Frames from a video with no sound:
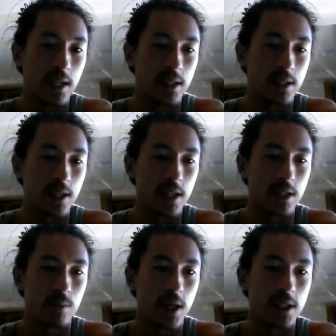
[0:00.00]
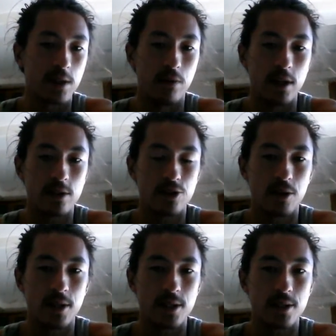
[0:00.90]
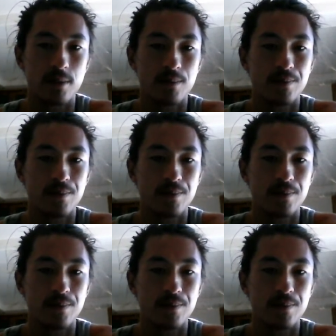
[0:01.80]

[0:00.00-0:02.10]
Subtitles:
It's nice, some nice flood insurance.